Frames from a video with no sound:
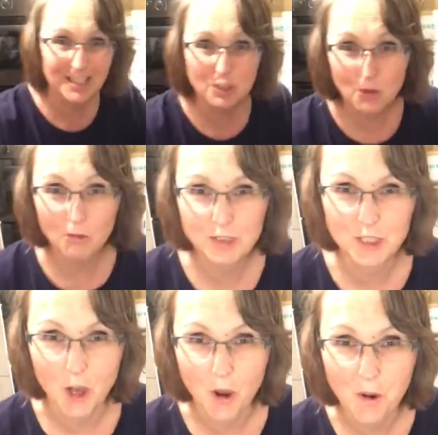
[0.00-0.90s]
testimony
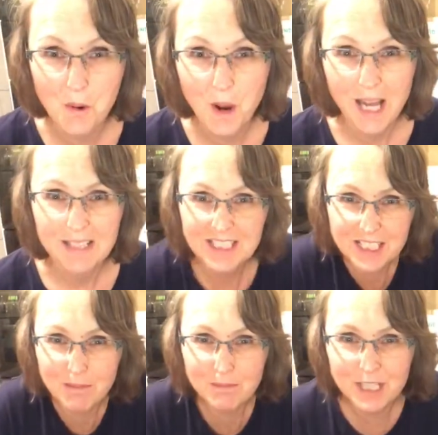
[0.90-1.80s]
there.
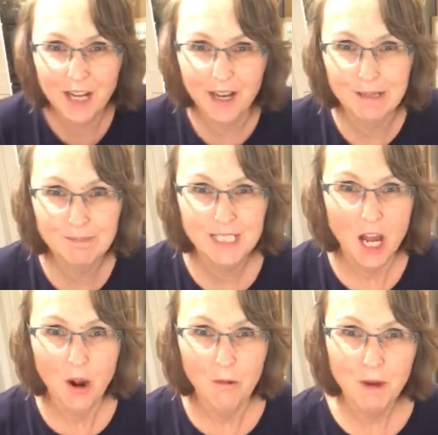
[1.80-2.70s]
And I use my
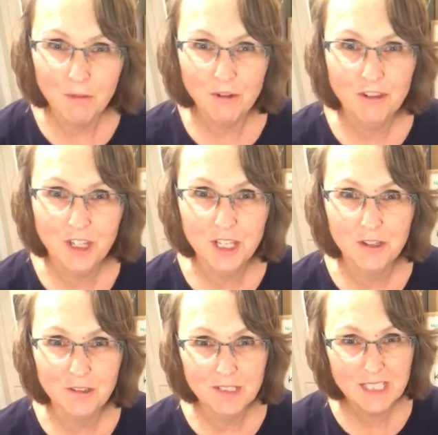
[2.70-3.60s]
fruit and veggie cloth as well
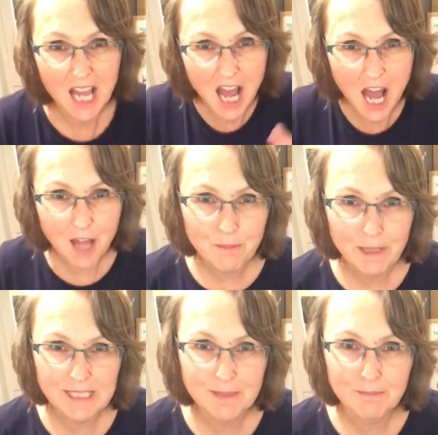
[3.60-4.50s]
to clean off our
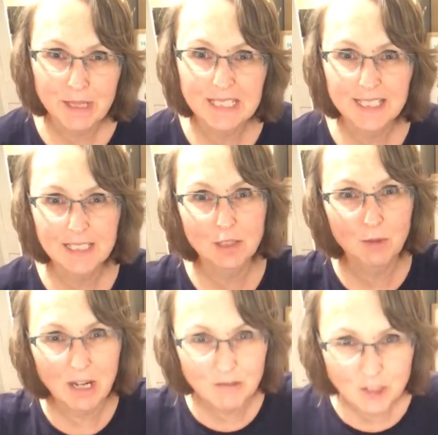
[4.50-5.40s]
eggs
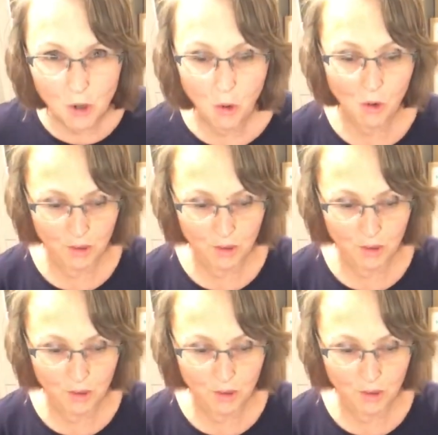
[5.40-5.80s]
in the morning. So it's